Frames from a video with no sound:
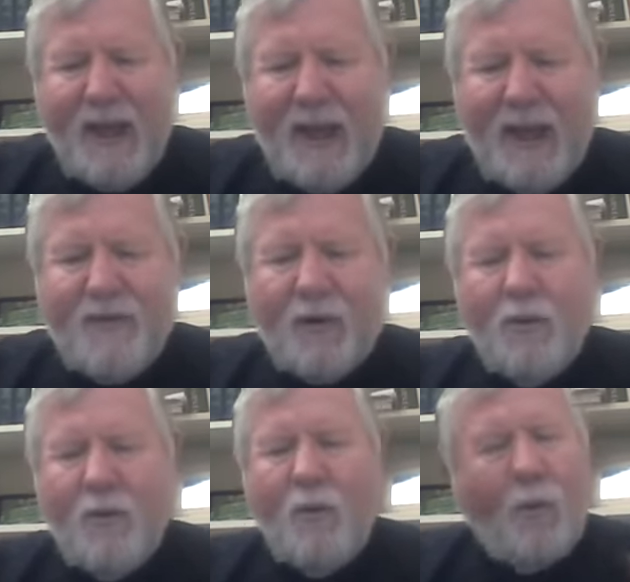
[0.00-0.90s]

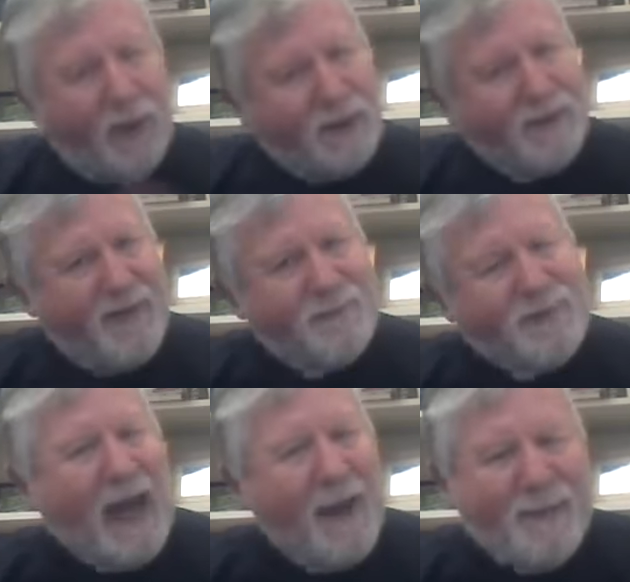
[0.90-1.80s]
Either one of them
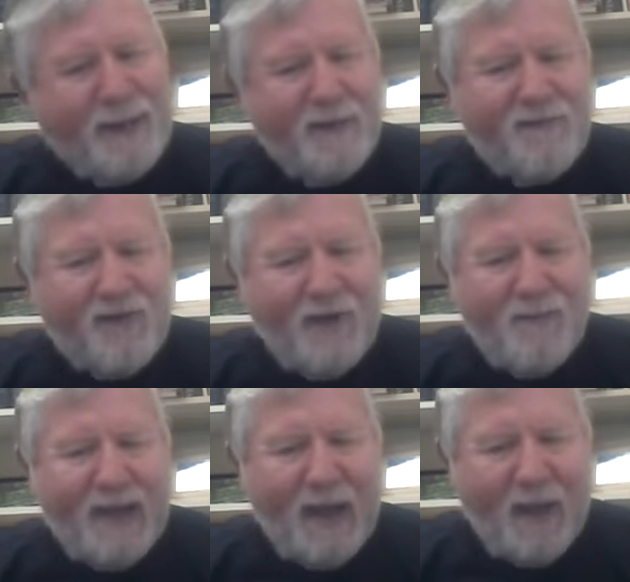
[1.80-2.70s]
copied it
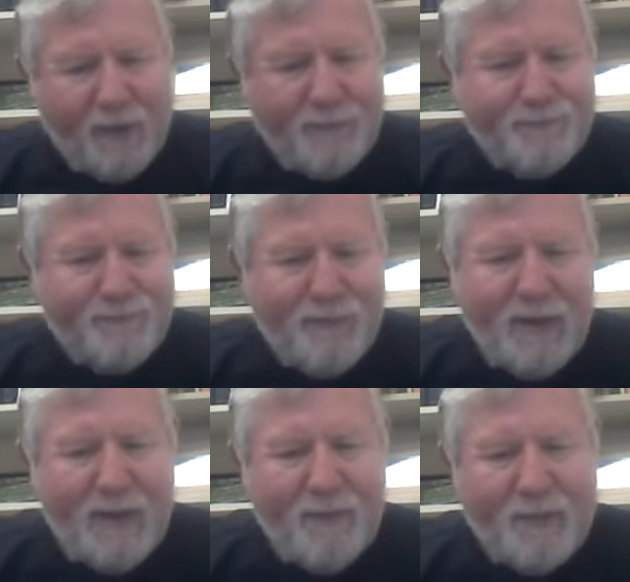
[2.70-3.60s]
from the other
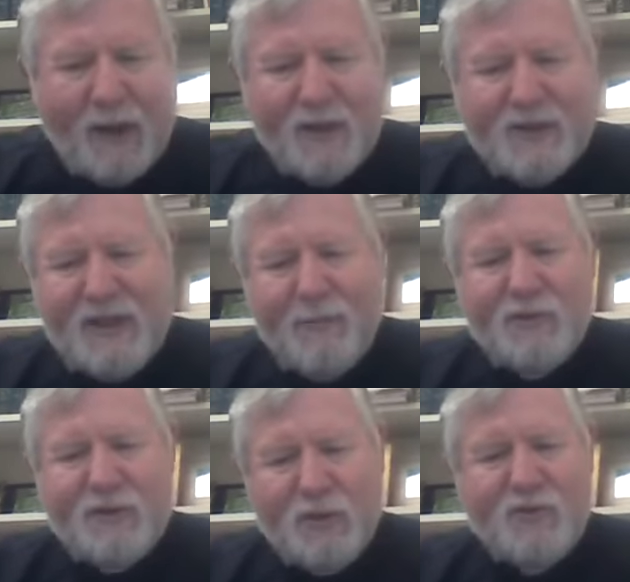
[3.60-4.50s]
because he
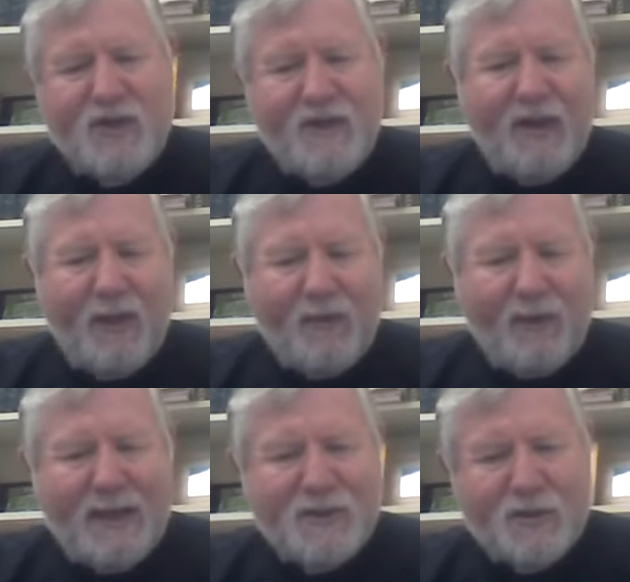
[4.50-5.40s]
was using the other
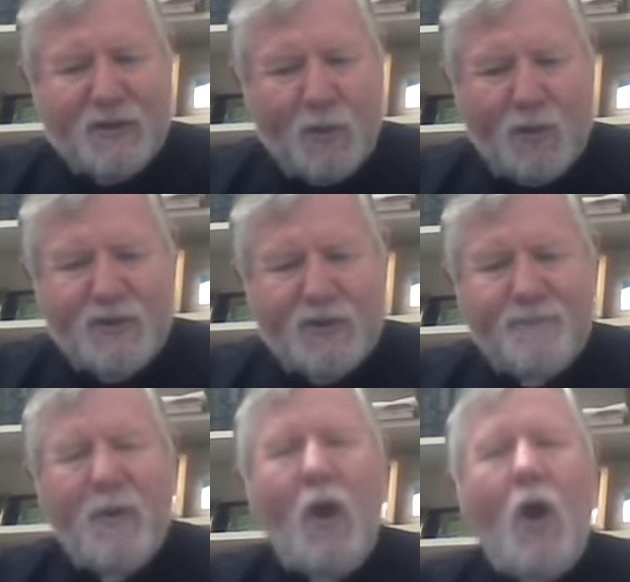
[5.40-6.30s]
as a source,
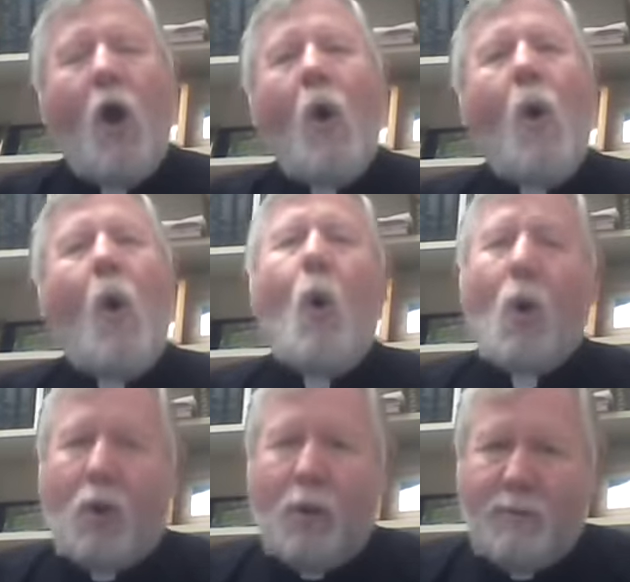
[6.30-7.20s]

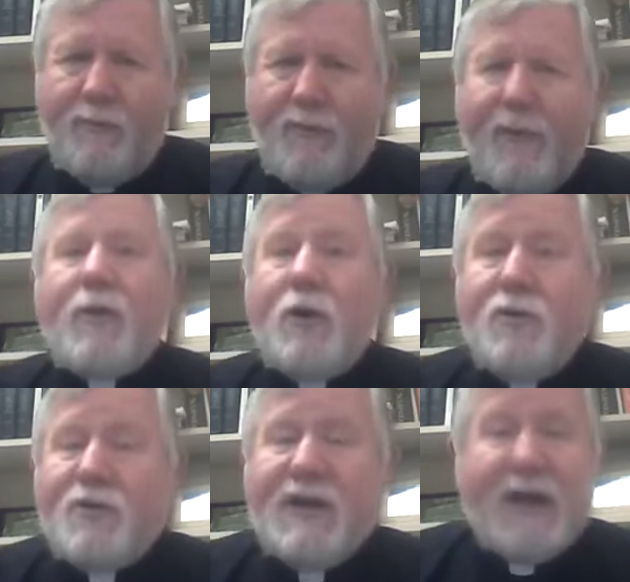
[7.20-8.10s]
or they're
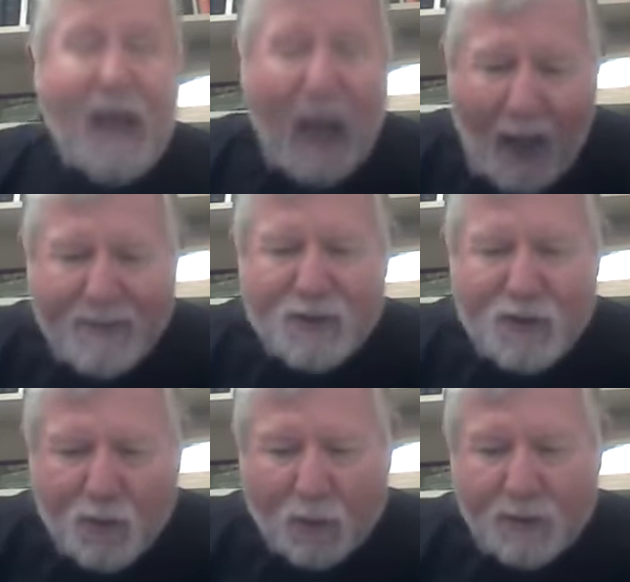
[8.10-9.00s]
using a common
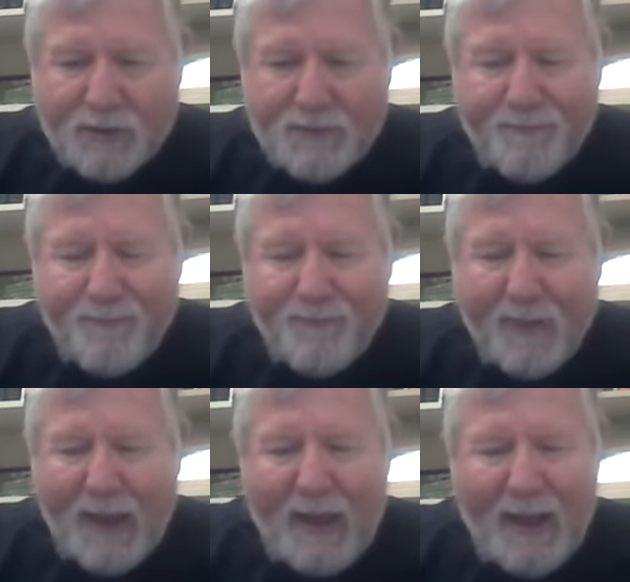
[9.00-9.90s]
source.
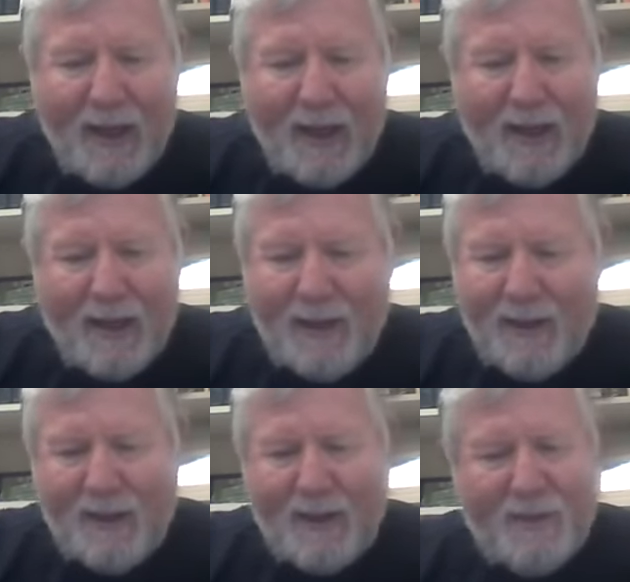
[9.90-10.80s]

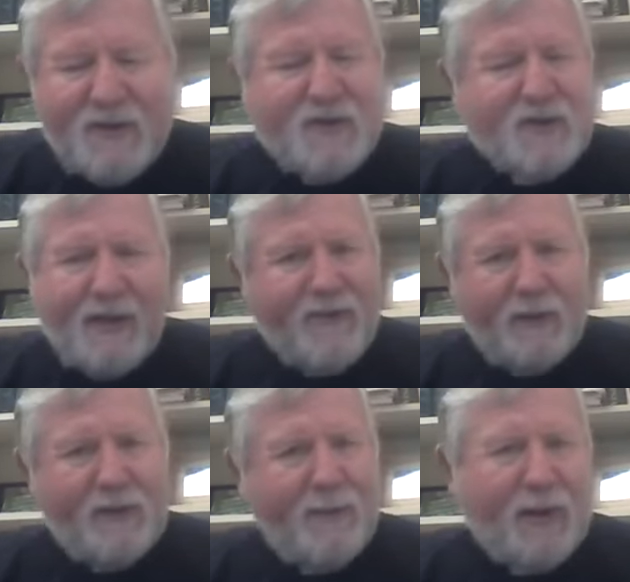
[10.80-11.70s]
And this is not
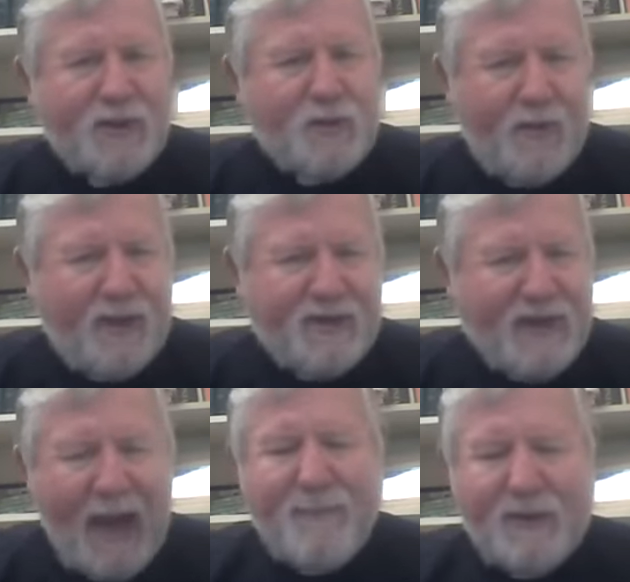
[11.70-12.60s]
the only place where this
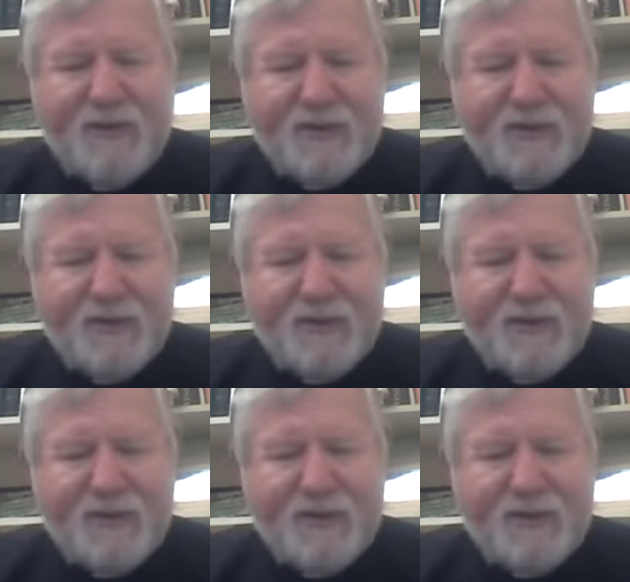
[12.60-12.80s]
happens.